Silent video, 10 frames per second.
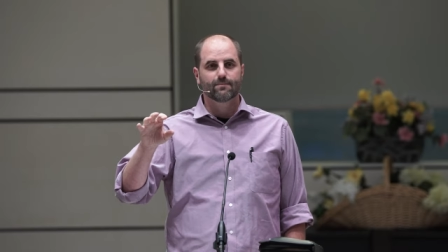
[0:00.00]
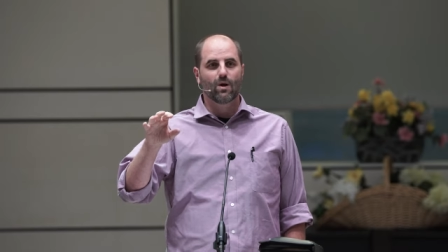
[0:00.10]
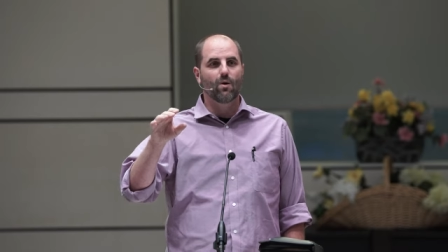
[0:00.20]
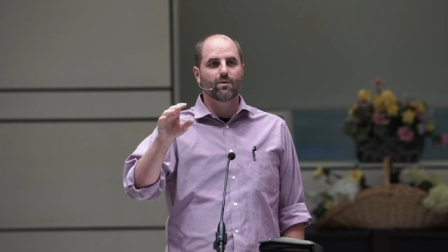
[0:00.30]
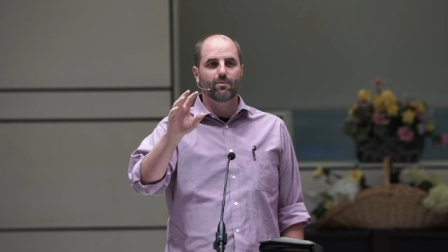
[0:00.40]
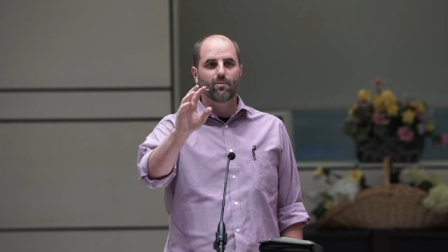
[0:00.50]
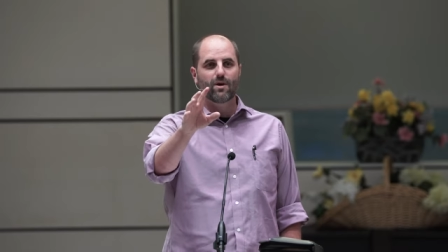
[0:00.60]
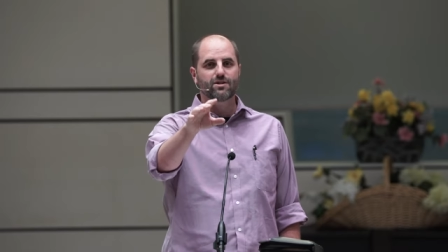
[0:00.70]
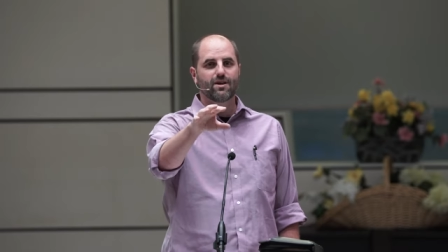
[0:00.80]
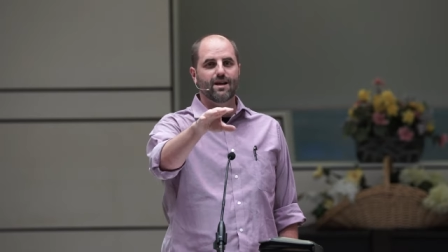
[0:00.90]
Oh,
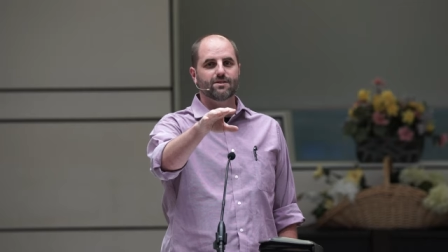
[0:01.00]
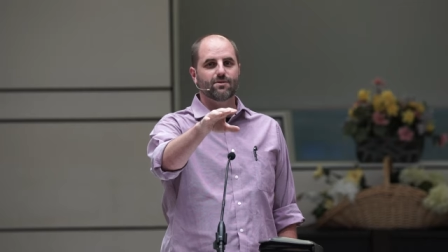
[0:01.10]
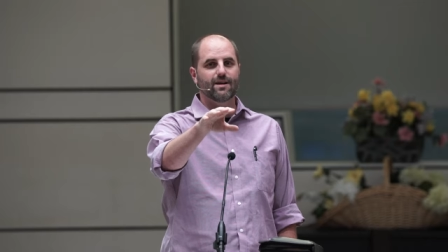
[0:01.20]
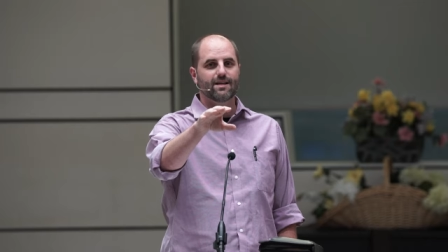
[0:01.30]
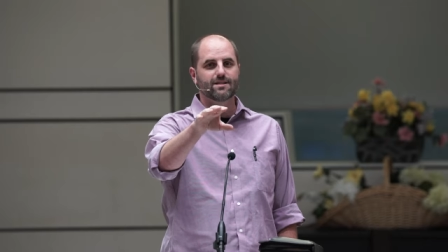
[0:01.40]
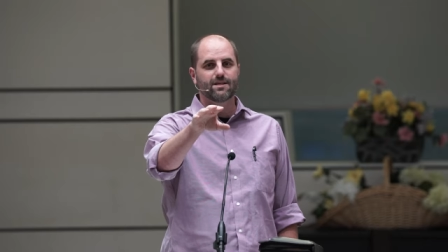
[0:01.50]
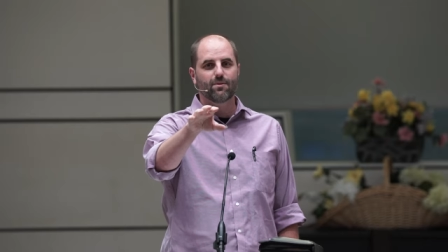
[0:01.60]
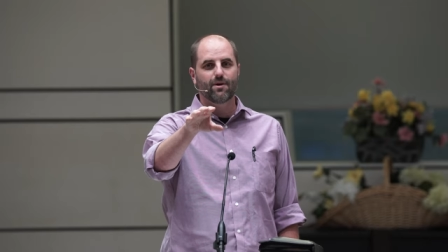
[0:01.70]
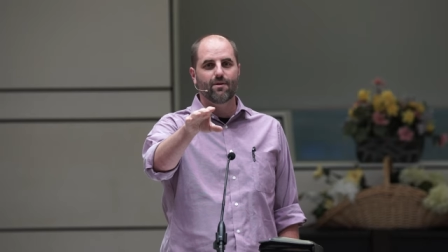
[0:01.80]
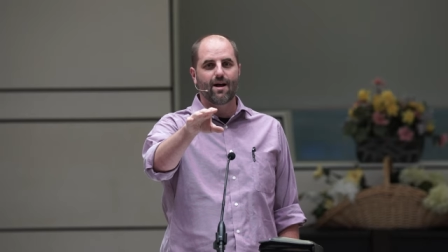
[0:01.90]
raise your hand so I can see
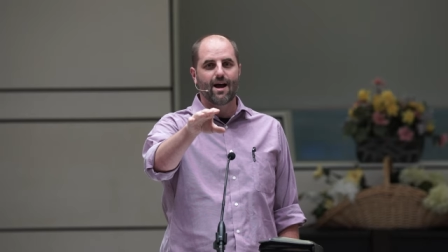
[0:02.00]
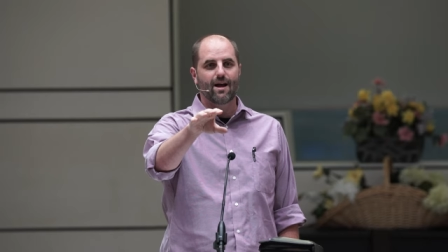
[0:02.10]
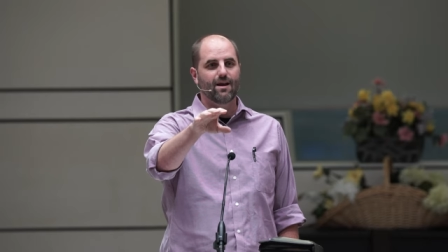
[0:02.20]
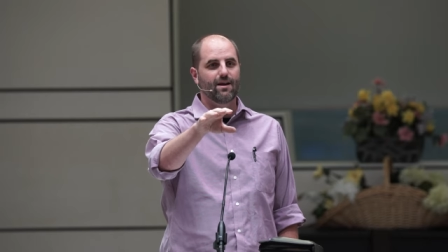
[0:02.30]
where you're at.